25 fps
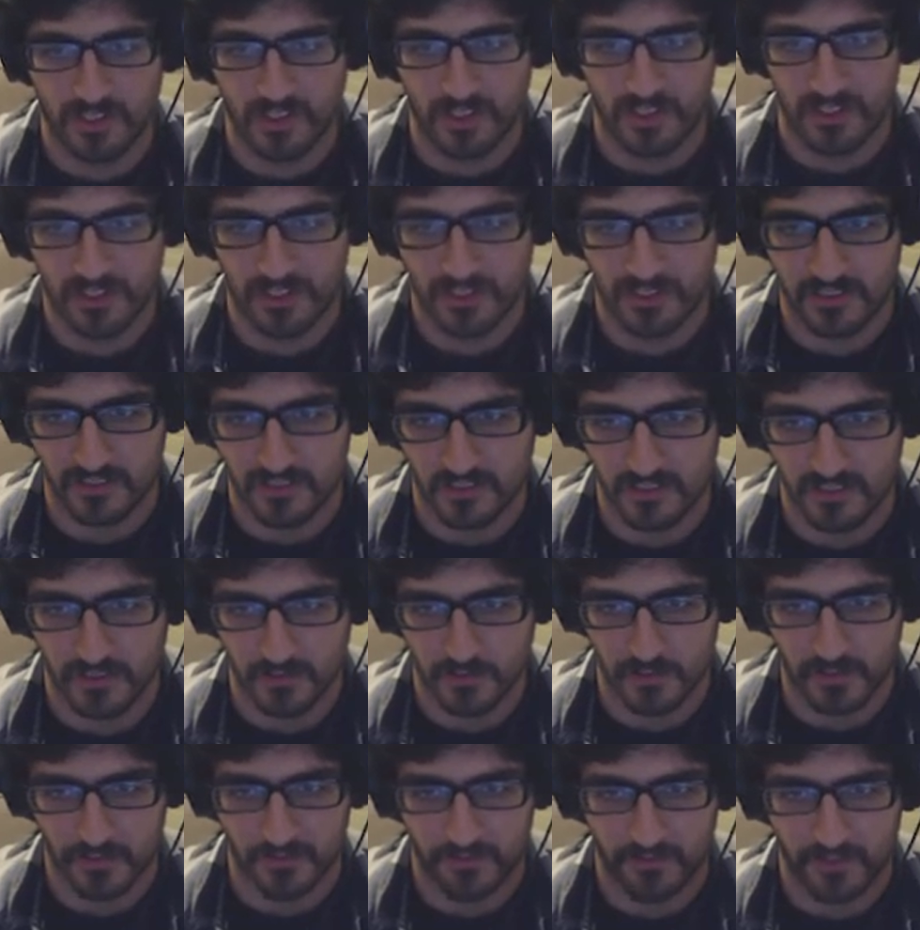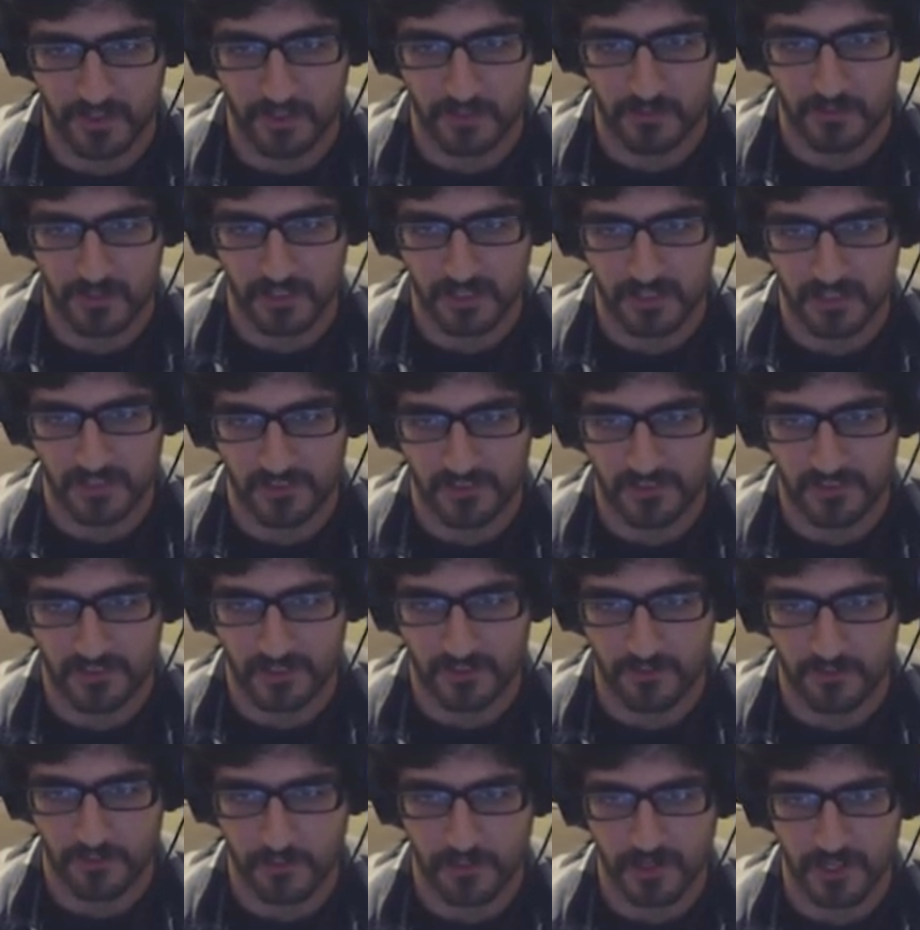and, my family
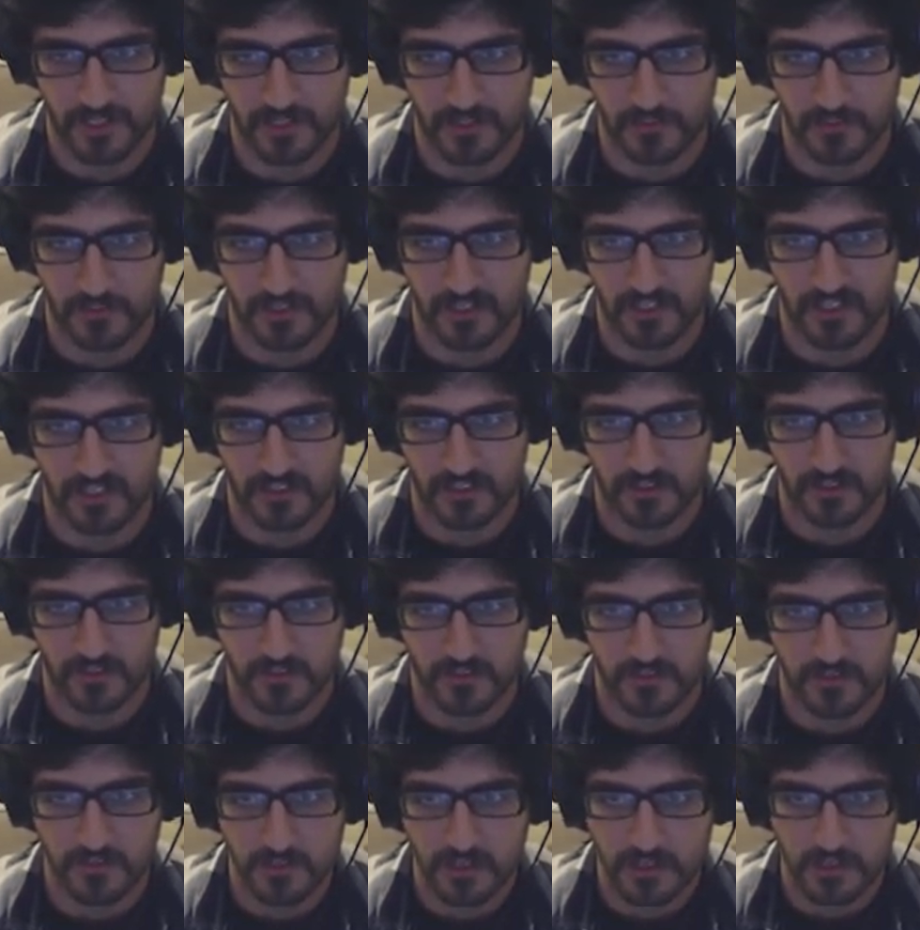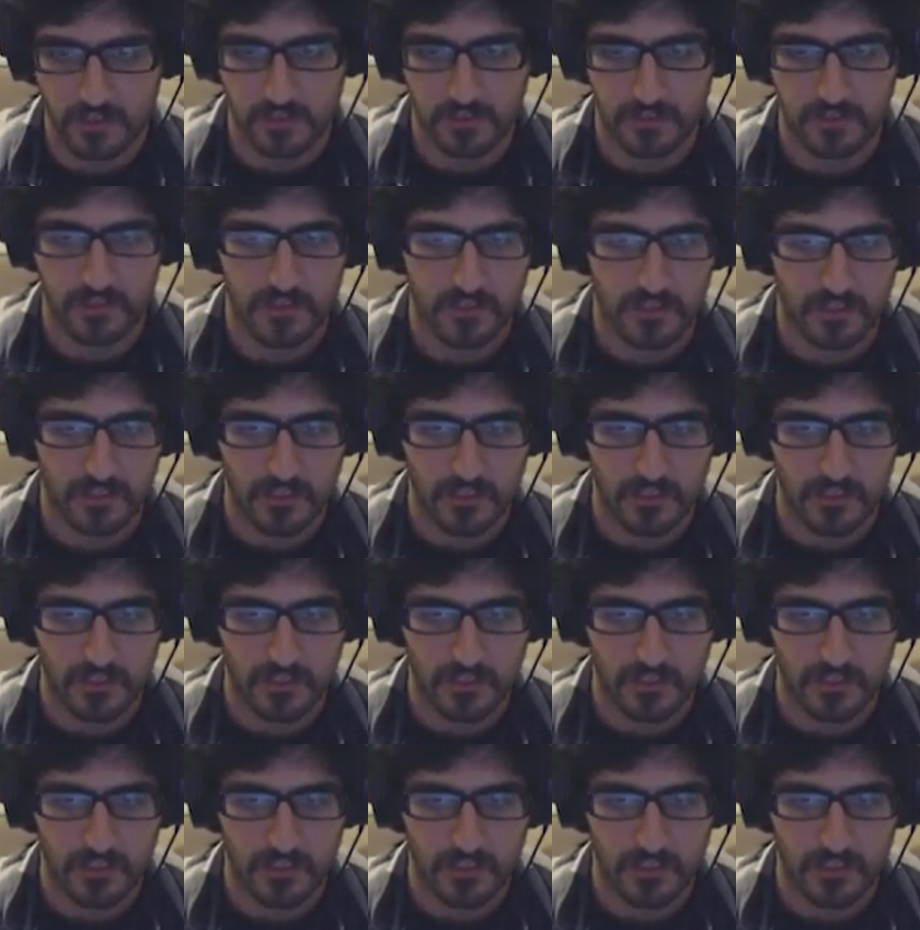constantly reminding me, like, oh, your